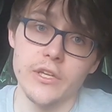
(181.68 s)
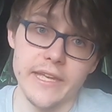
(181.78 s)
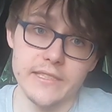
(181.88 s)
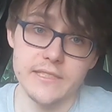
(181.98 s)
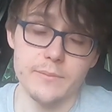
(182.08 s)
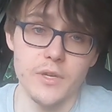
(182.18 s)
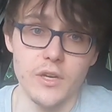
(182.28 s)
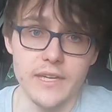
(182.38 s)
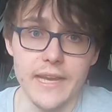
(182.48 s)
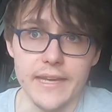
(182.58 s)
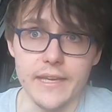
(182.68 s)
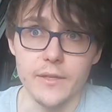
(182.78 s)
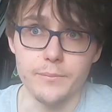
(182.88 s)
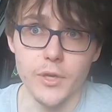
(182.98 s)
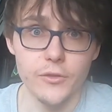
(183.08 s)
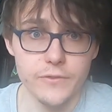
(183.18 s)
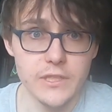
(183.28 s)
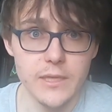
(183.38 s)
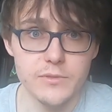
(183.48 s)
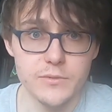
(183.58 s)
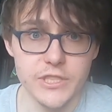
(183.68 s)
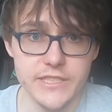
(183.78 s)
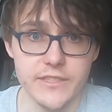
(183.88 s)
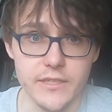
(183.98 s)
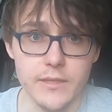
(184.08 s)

into the Mark 8, and both the GTI